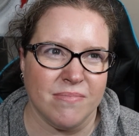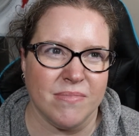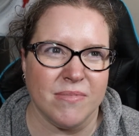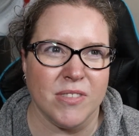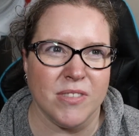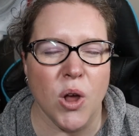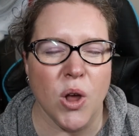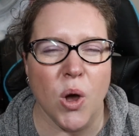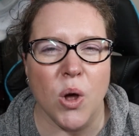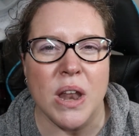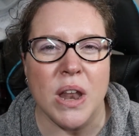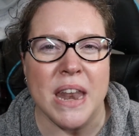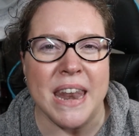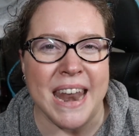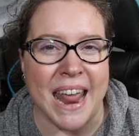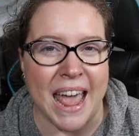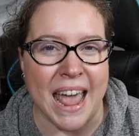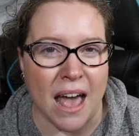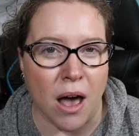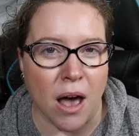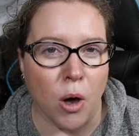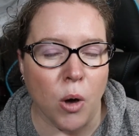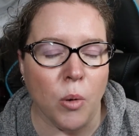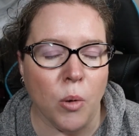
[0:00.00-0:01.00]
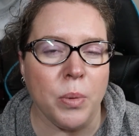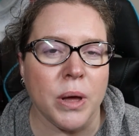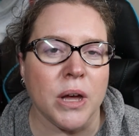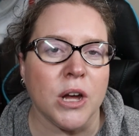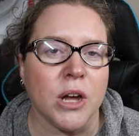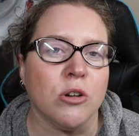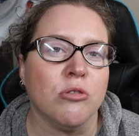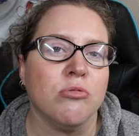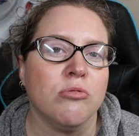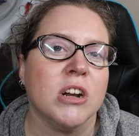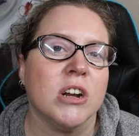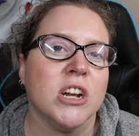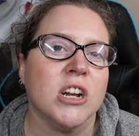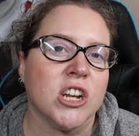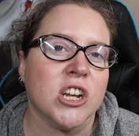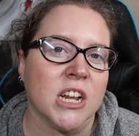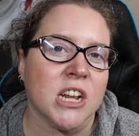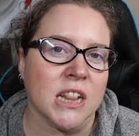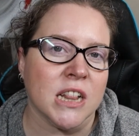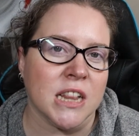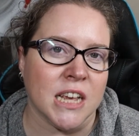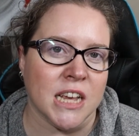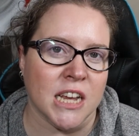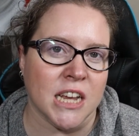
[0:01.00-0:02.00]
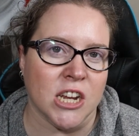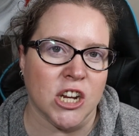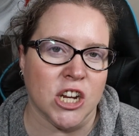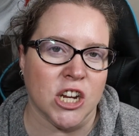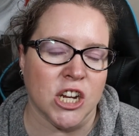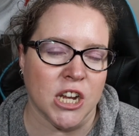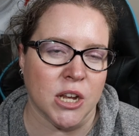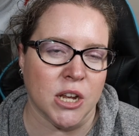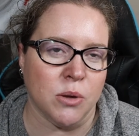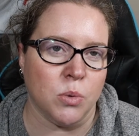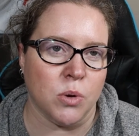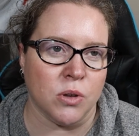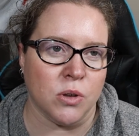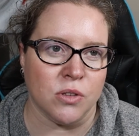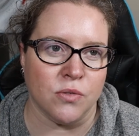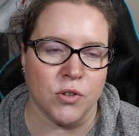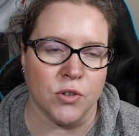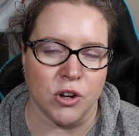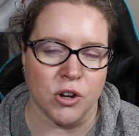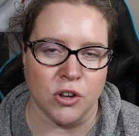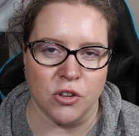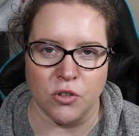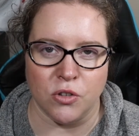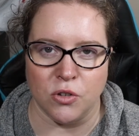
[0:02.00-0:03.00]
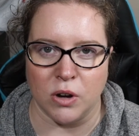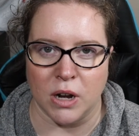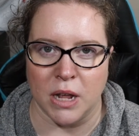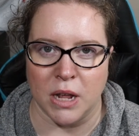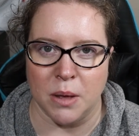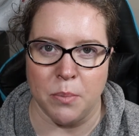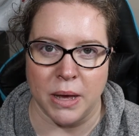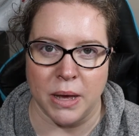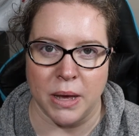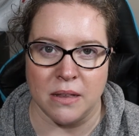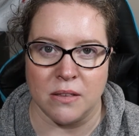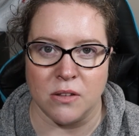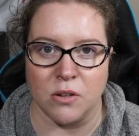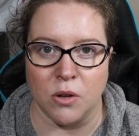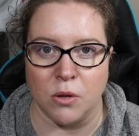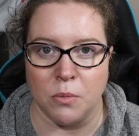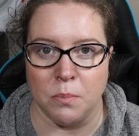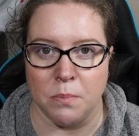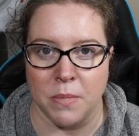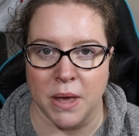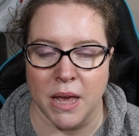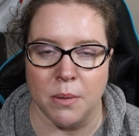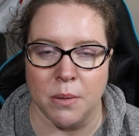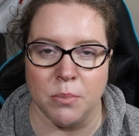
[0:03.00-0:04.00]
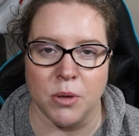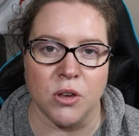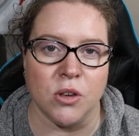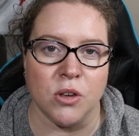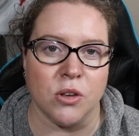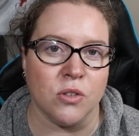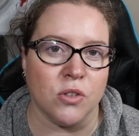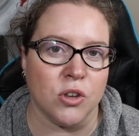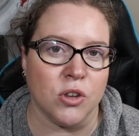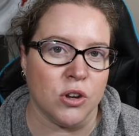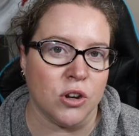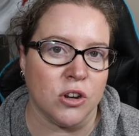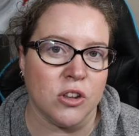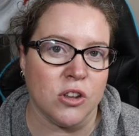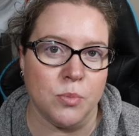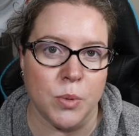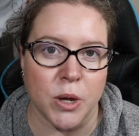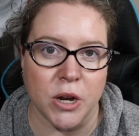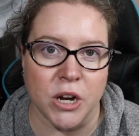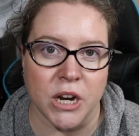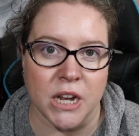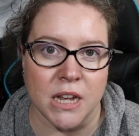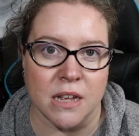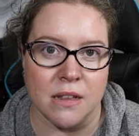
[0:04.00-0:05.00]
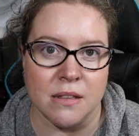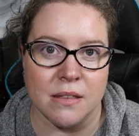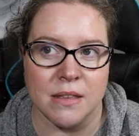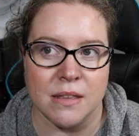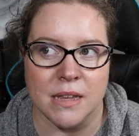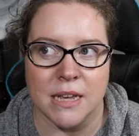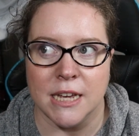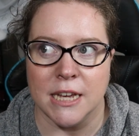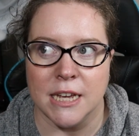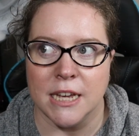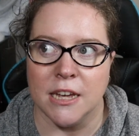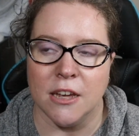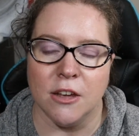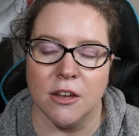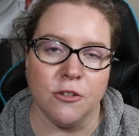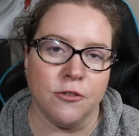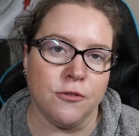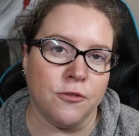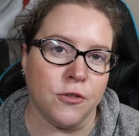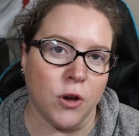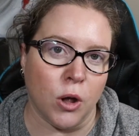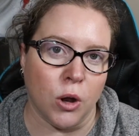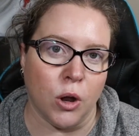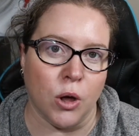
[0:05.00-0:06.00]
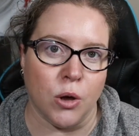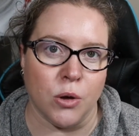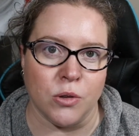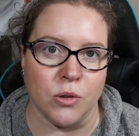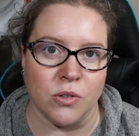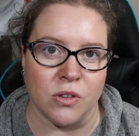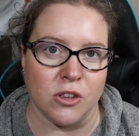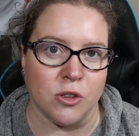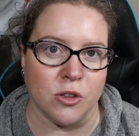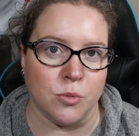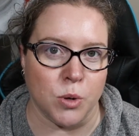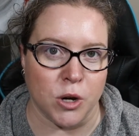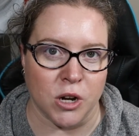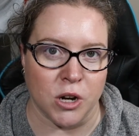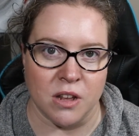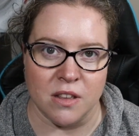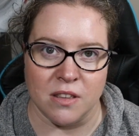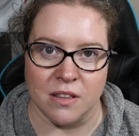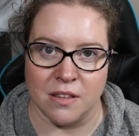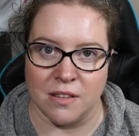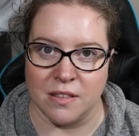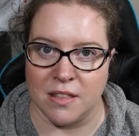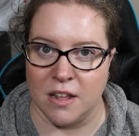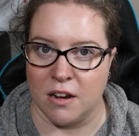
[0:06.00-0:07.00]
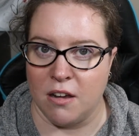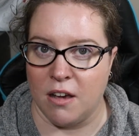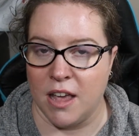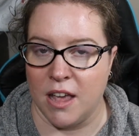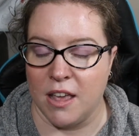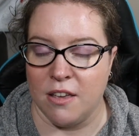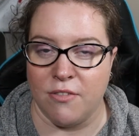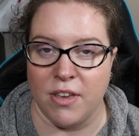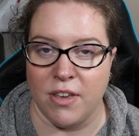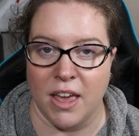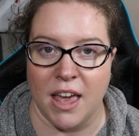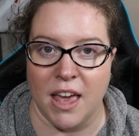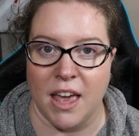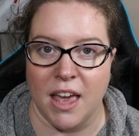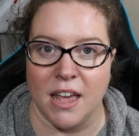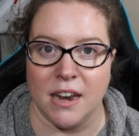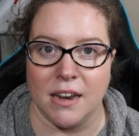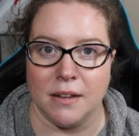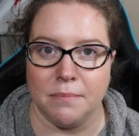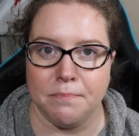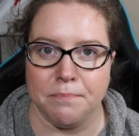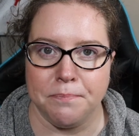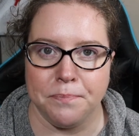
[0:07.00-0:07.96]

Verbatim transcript: not now, but originally she was very strongly based on me because her experience follows experiences that I have had.